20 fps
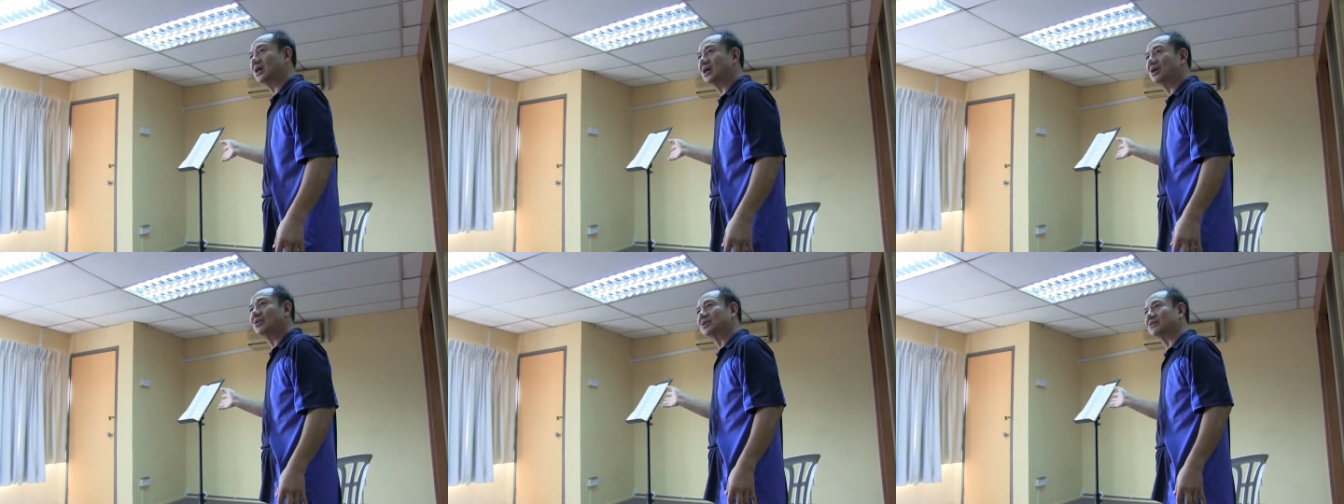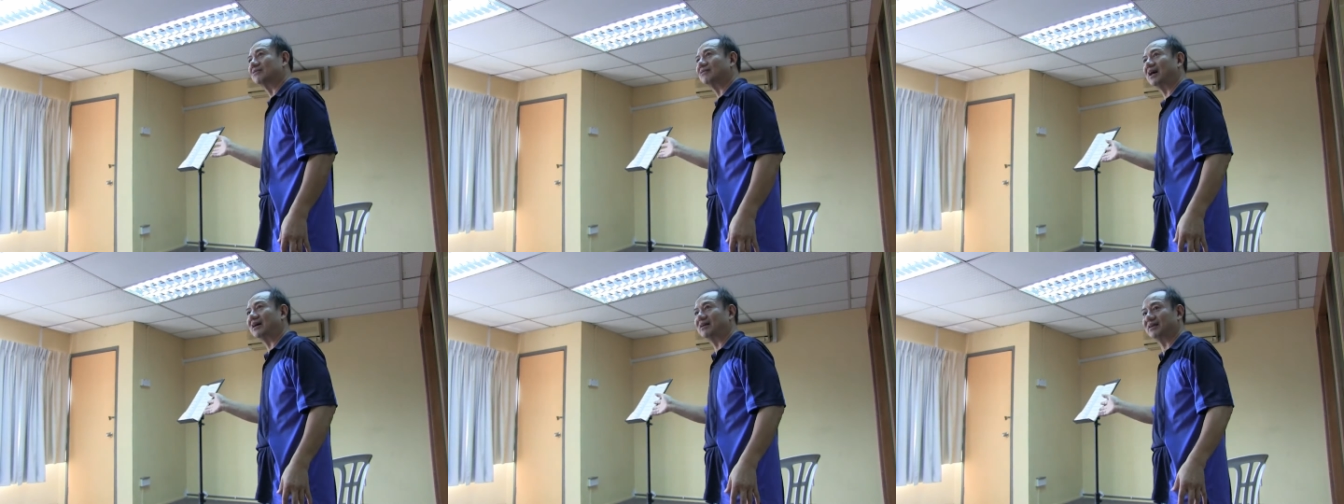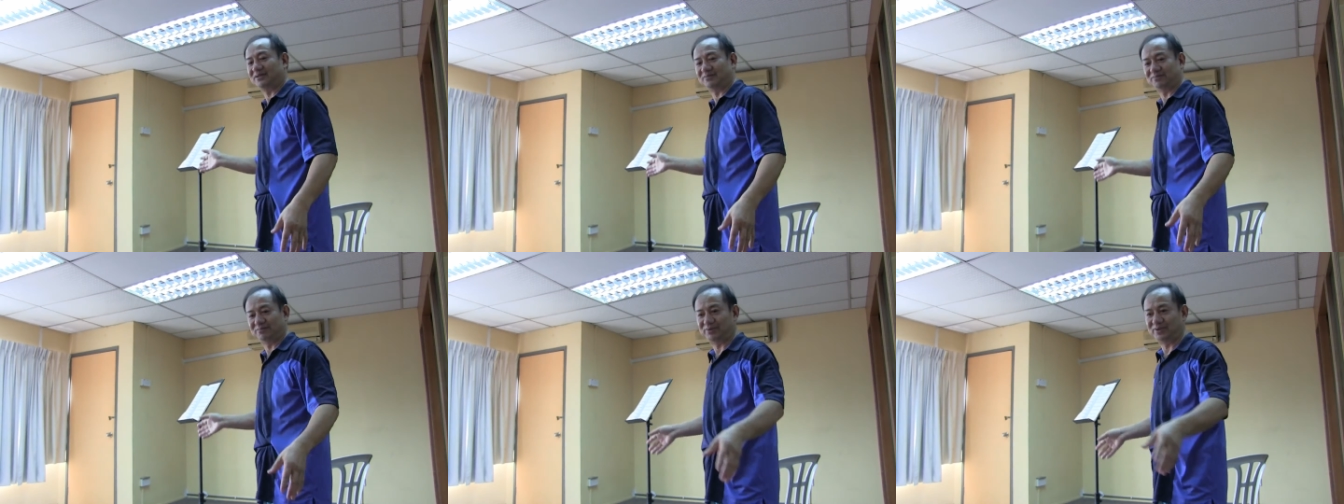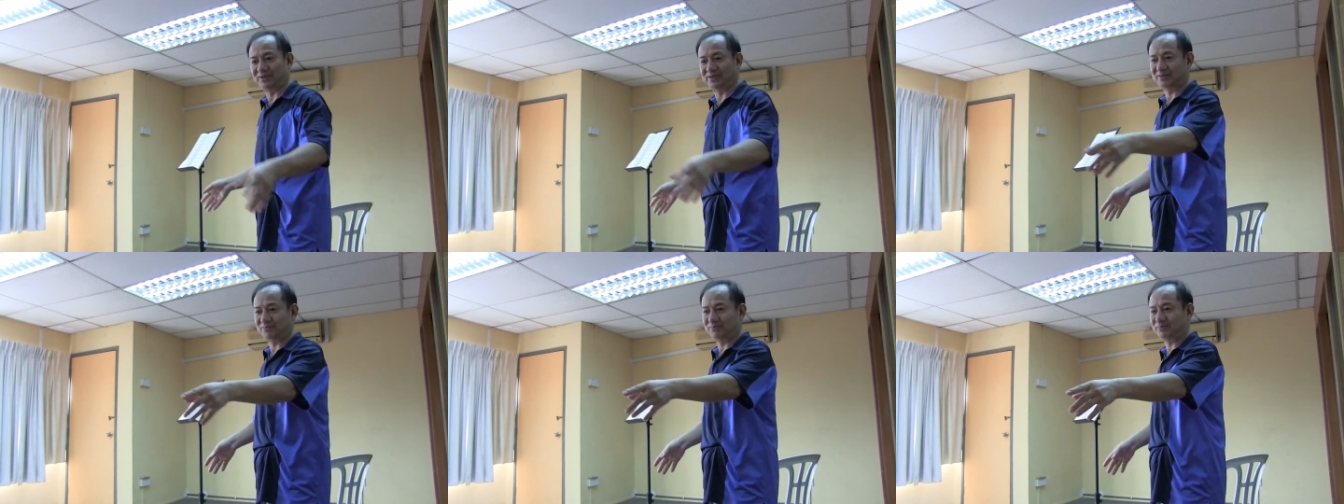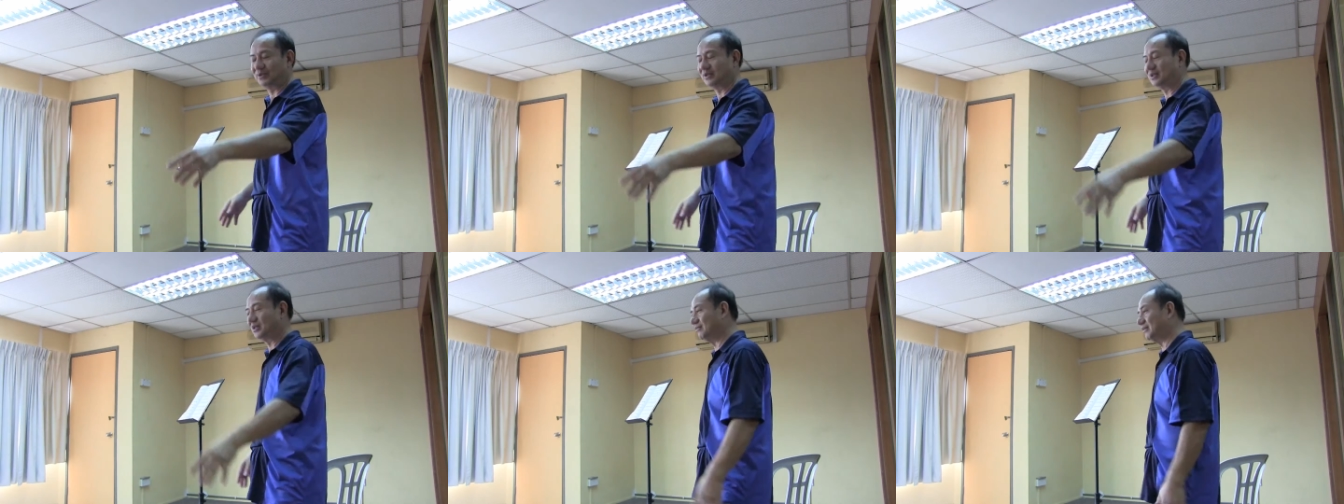hold the violin. Please
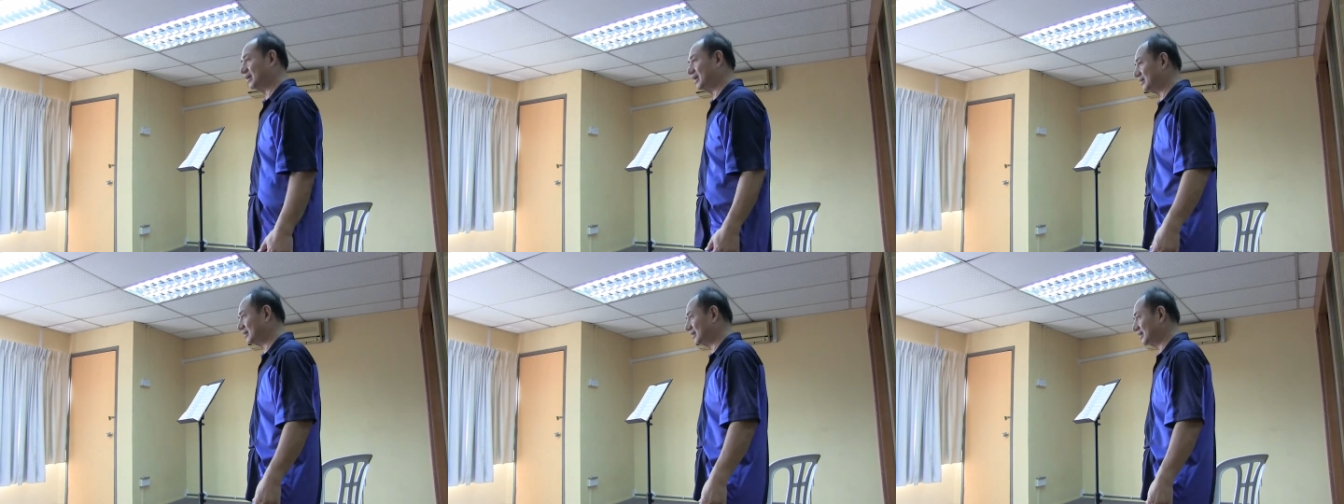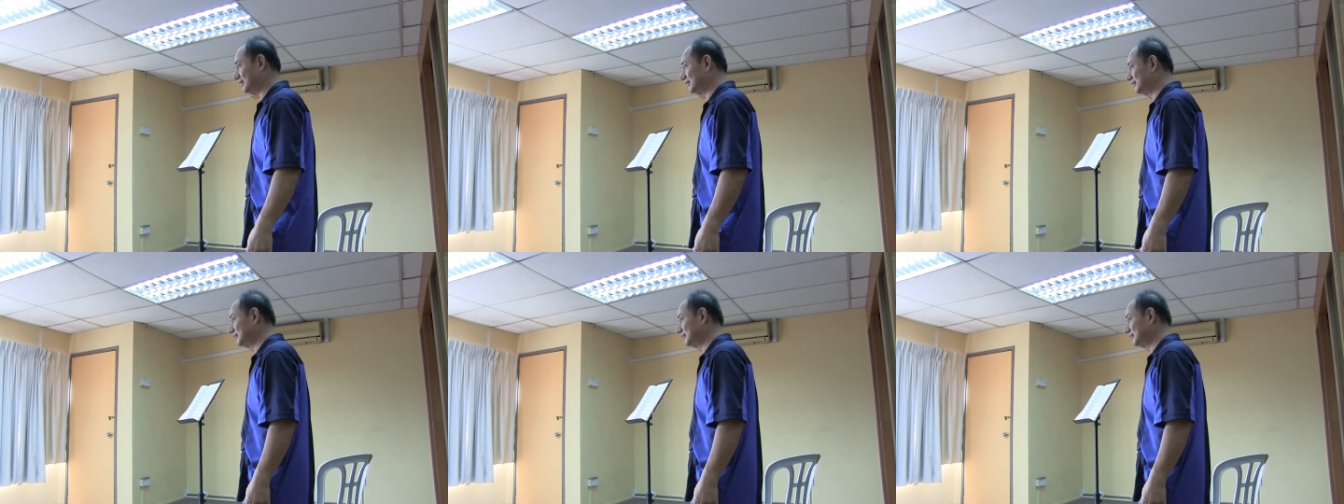bring your violin.